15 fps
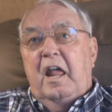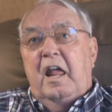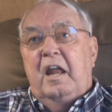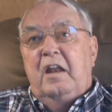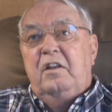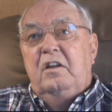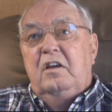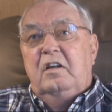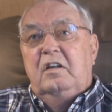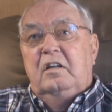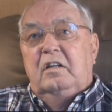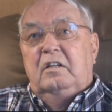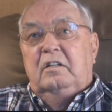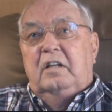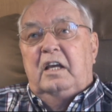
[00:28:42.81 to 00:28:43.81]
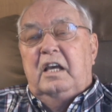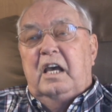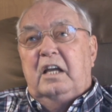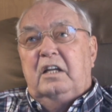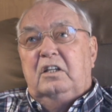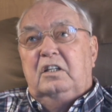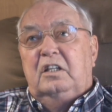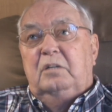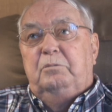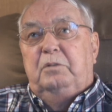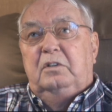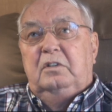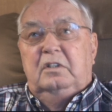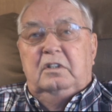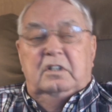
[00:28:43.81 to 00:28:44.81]
And they had the
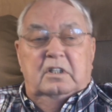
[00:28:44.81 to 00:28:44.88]
upper